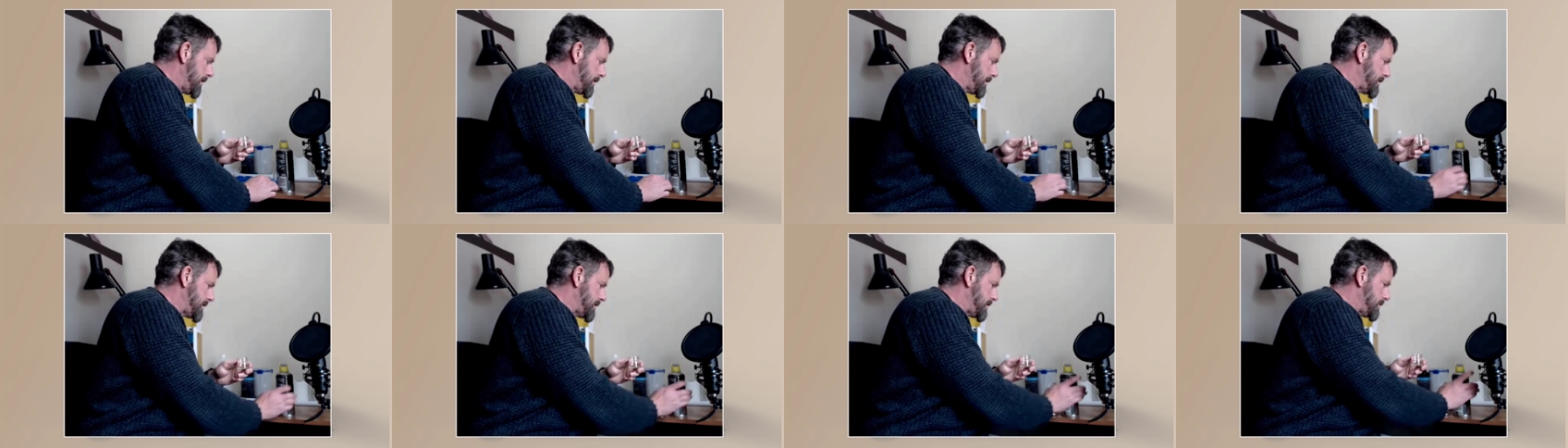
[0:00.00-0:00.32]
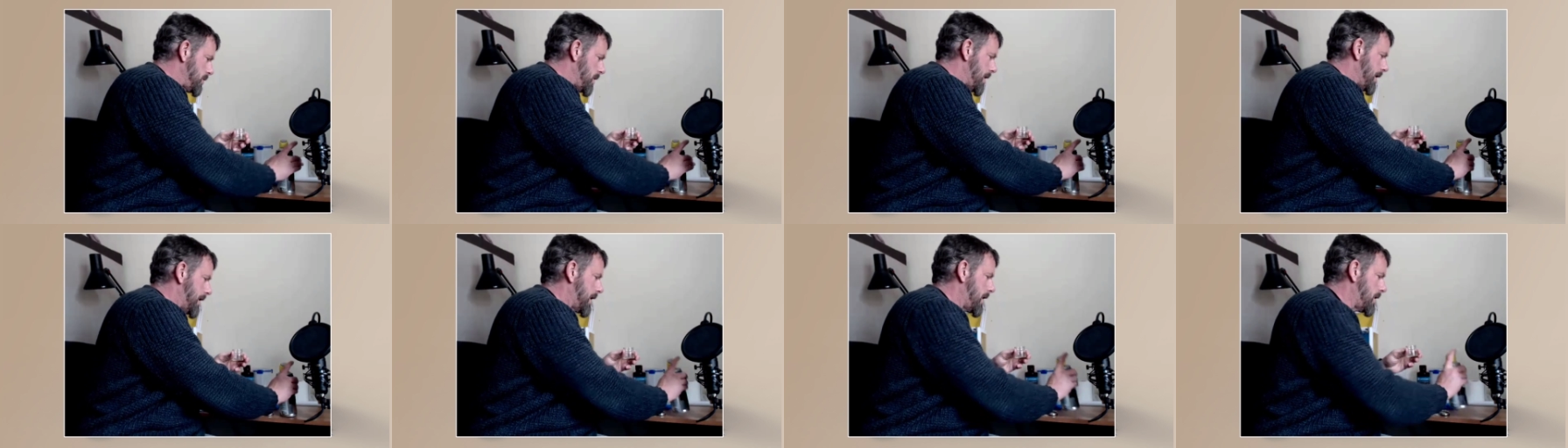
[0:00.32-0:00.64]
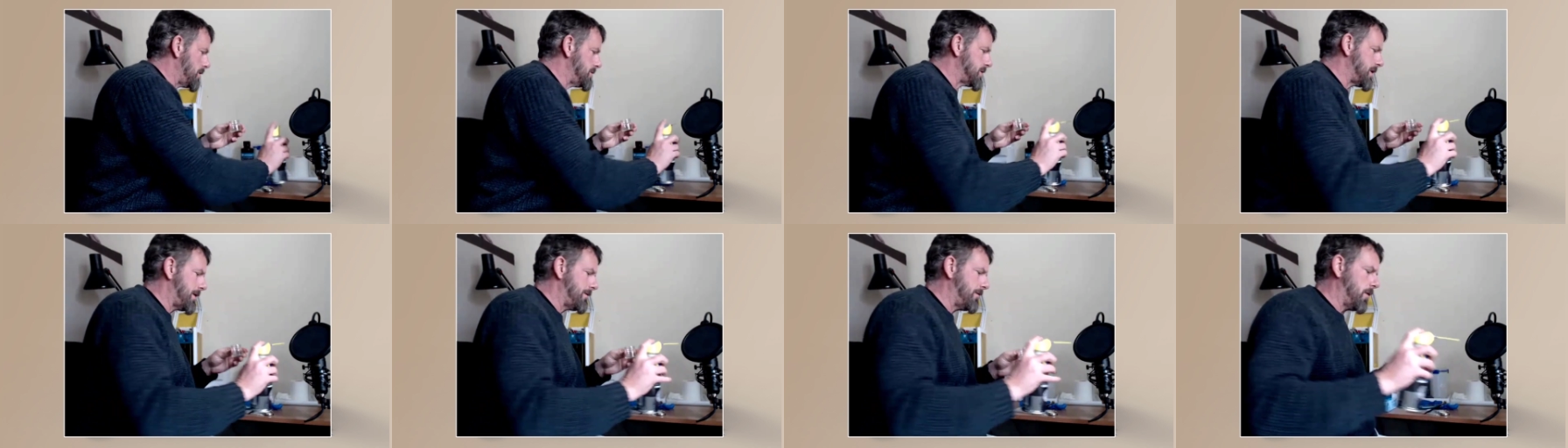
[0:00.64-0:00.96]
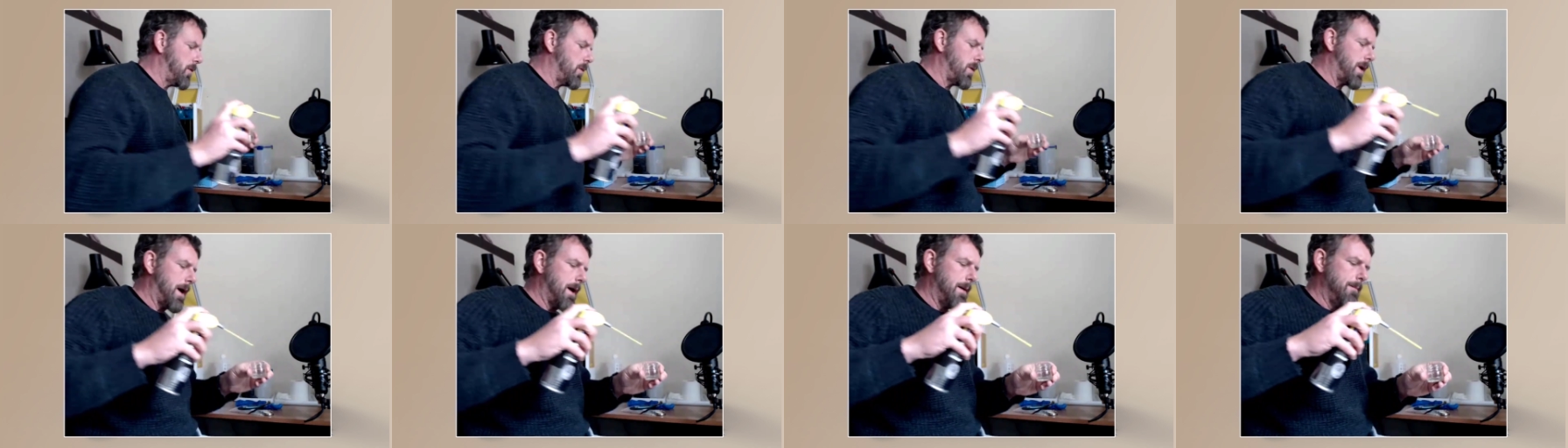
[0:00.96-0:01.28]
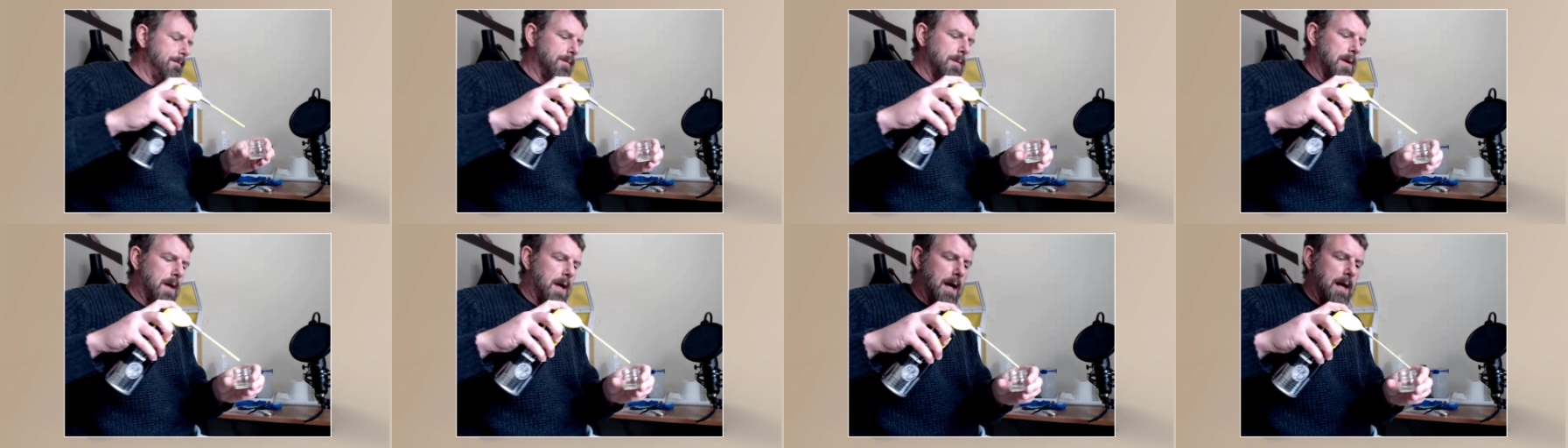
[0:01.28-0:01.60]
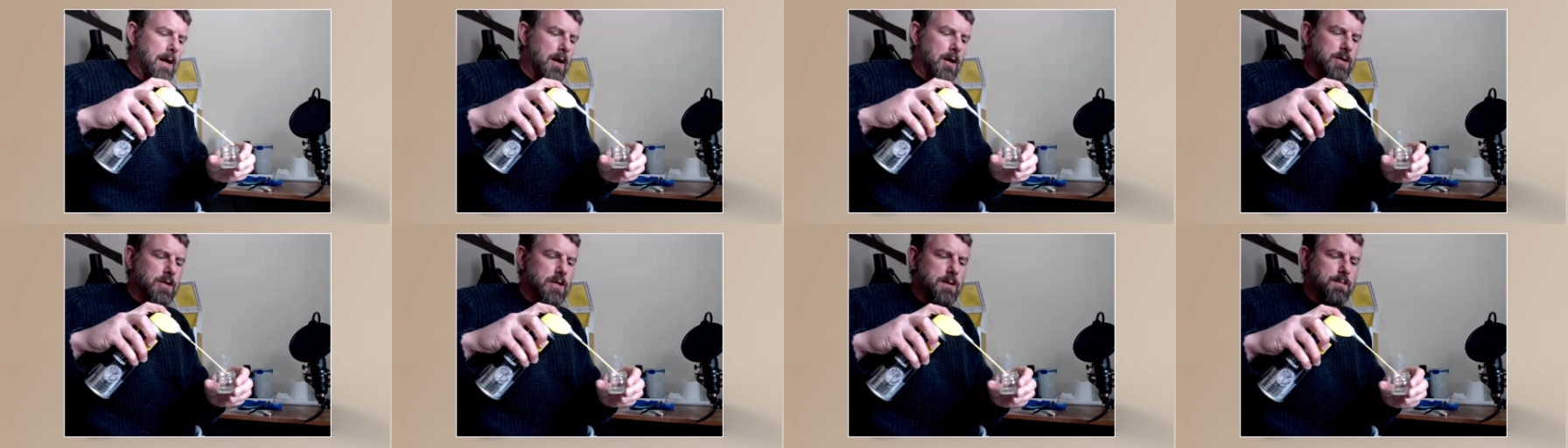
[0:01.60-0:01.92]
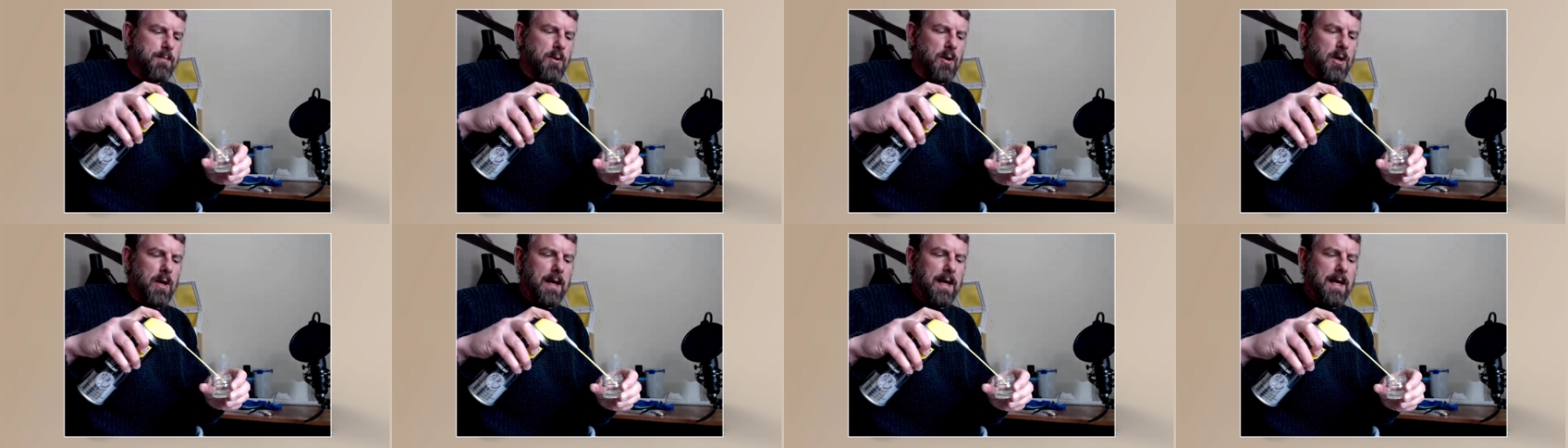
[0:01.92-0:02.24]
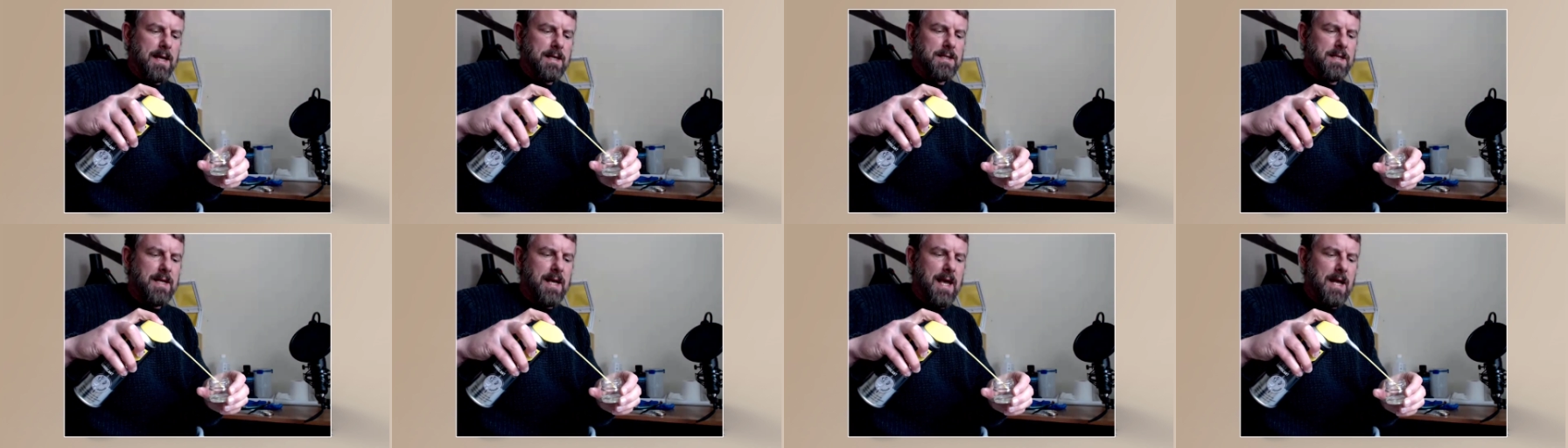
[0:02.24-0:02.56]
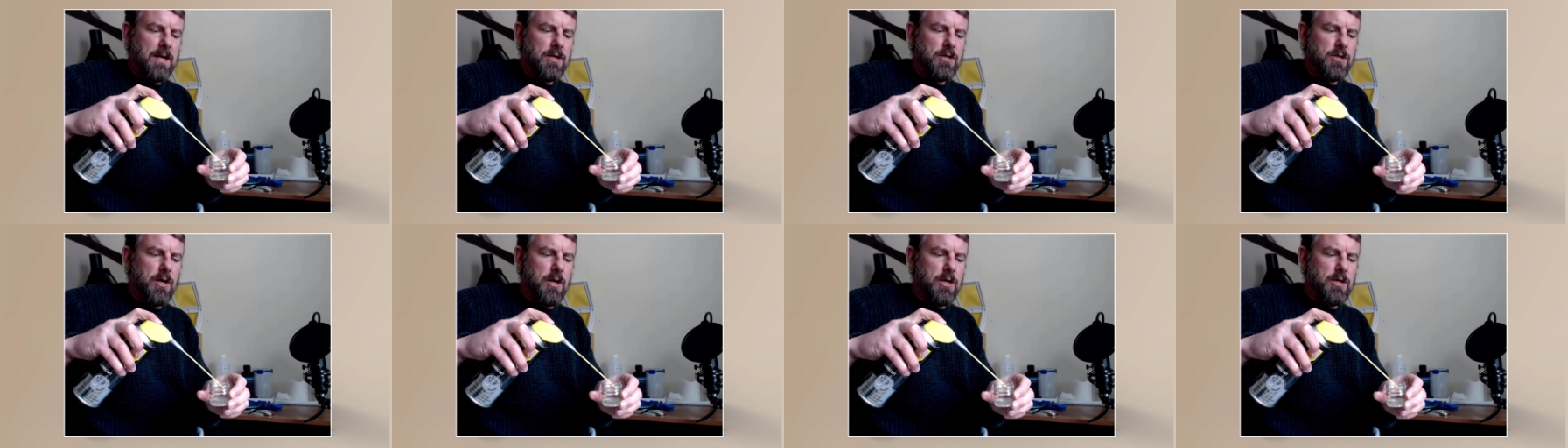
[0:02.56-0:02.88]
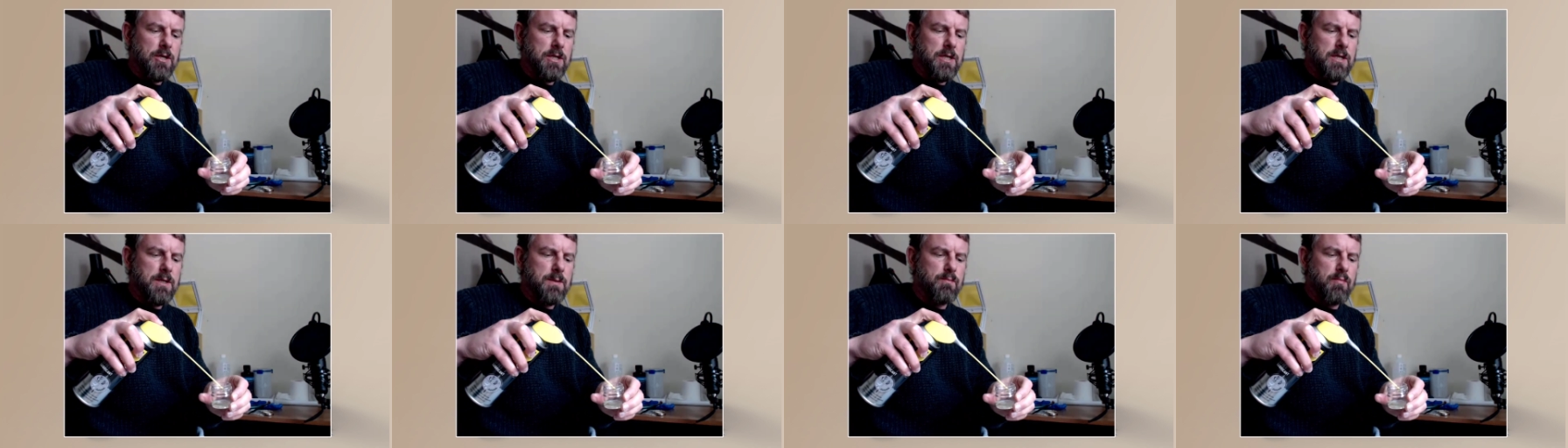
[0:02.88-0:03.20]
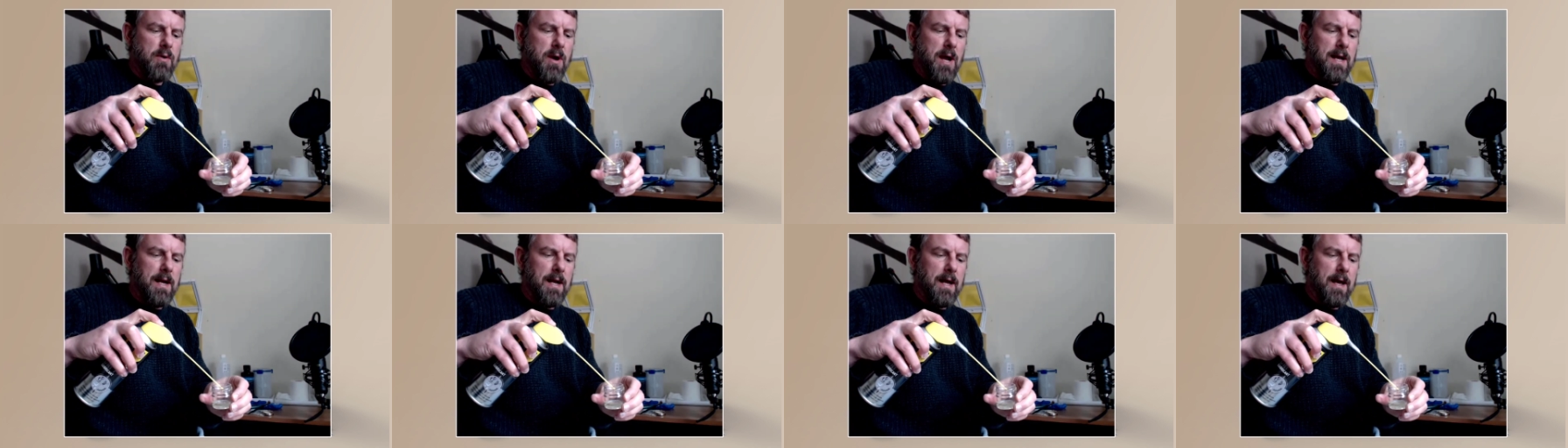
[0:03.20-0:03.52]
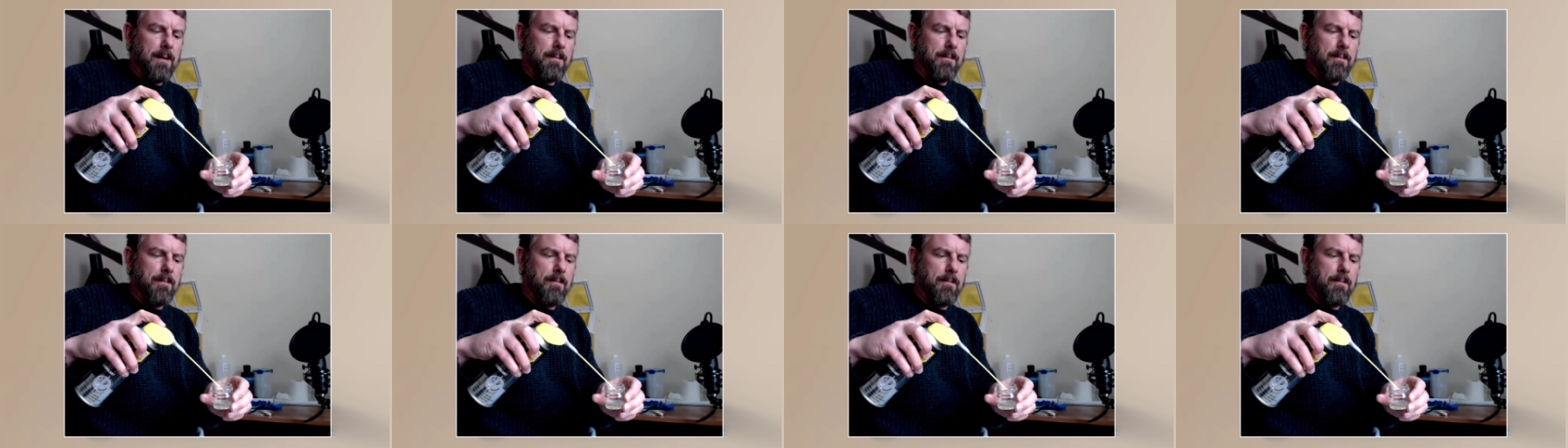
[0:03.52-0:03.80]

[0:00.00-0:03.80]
This is where it goes everywhere. And I just put it against the edge and I just sprayed it.